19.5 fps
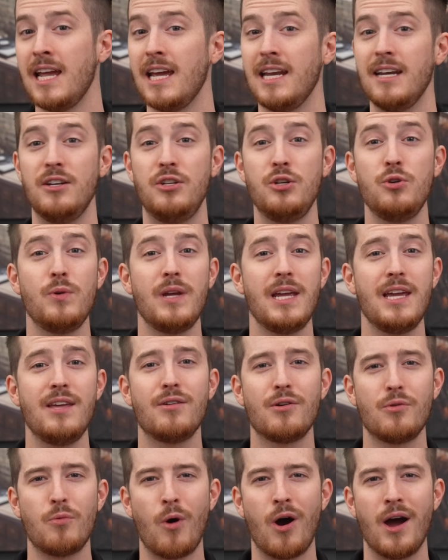And to do
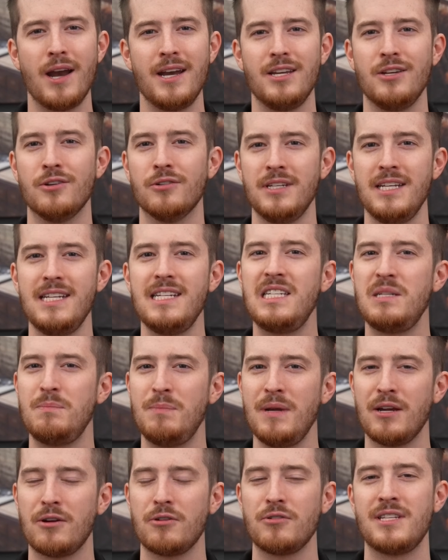either one, you'll need
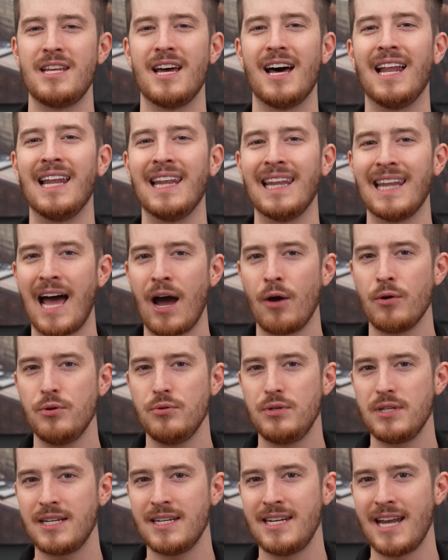speakers that allow you
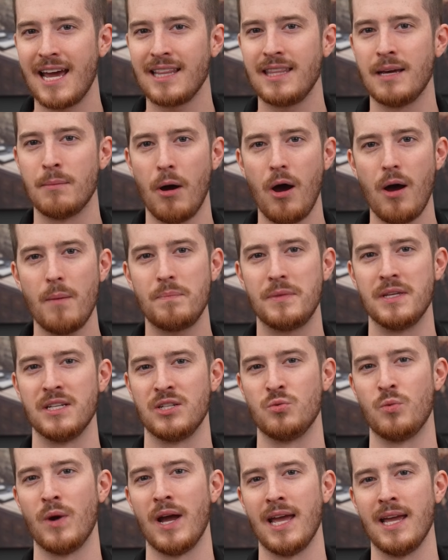to connect them up
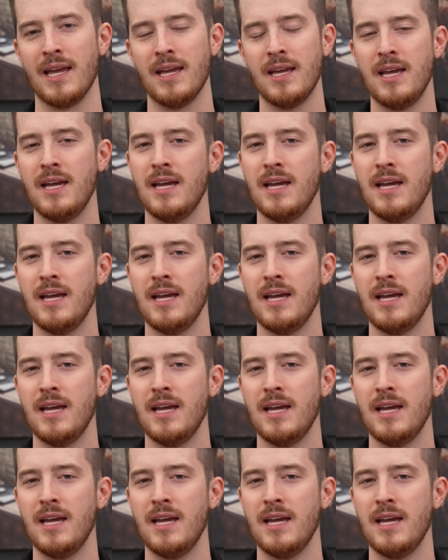this way.